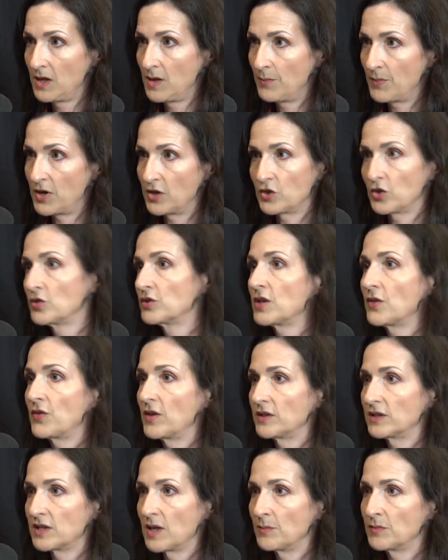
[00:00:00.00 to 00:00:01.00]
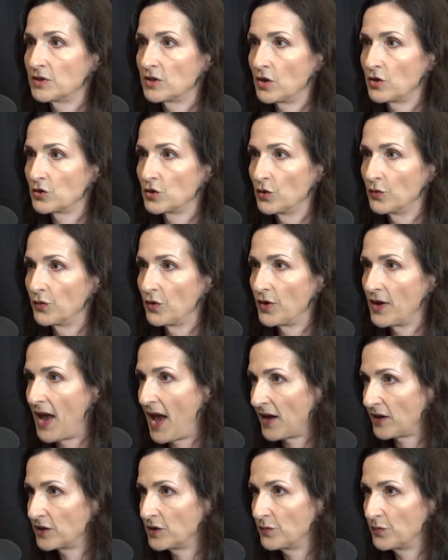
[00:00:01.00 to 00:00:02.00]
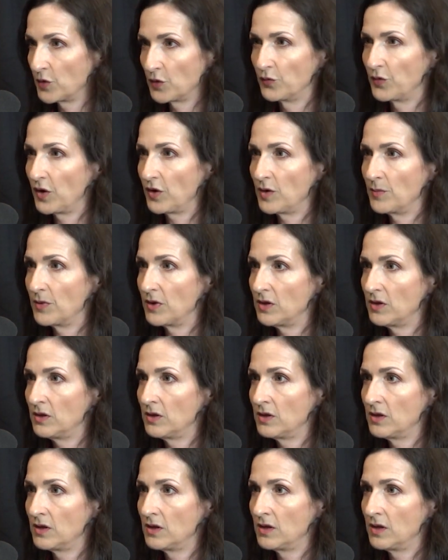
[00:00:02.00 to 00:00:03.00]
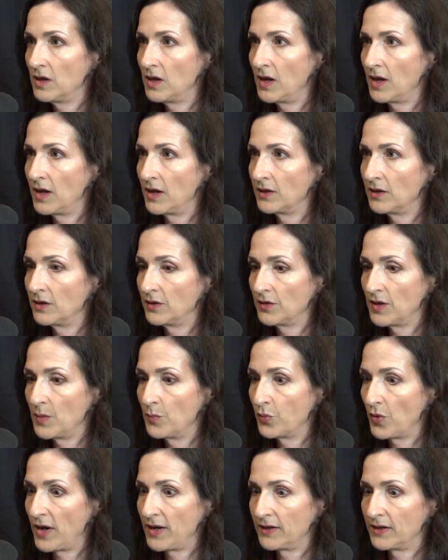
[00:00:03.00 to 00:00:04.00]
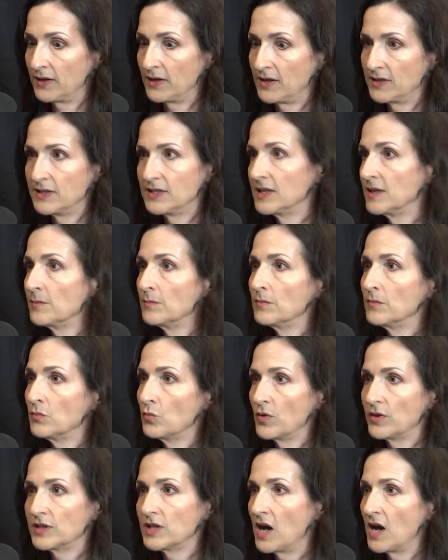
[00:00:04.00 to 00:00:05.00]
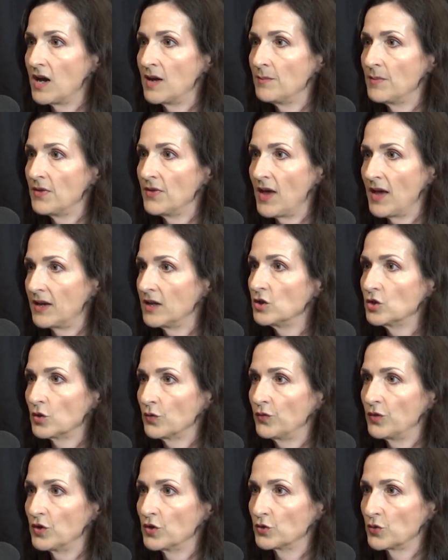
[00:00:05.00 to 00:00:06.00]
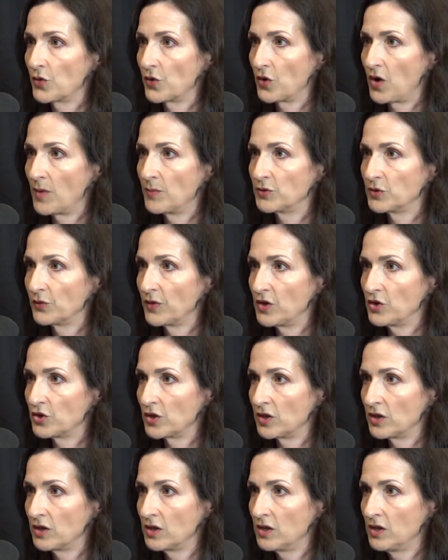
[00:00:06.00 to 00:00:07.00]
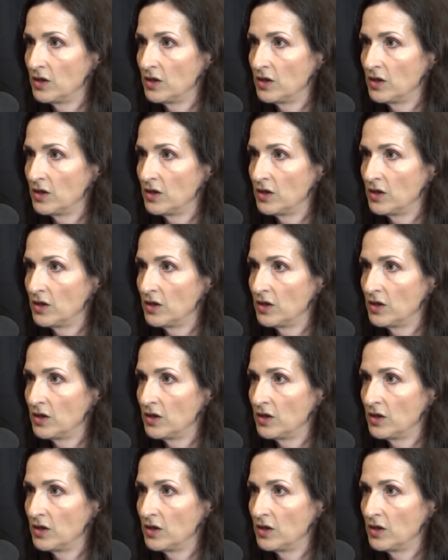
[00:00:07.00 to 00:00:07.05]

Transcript: But it turns out that some stars are very active. They're variable. And they brighten and dim with time. And that interferes with our observation.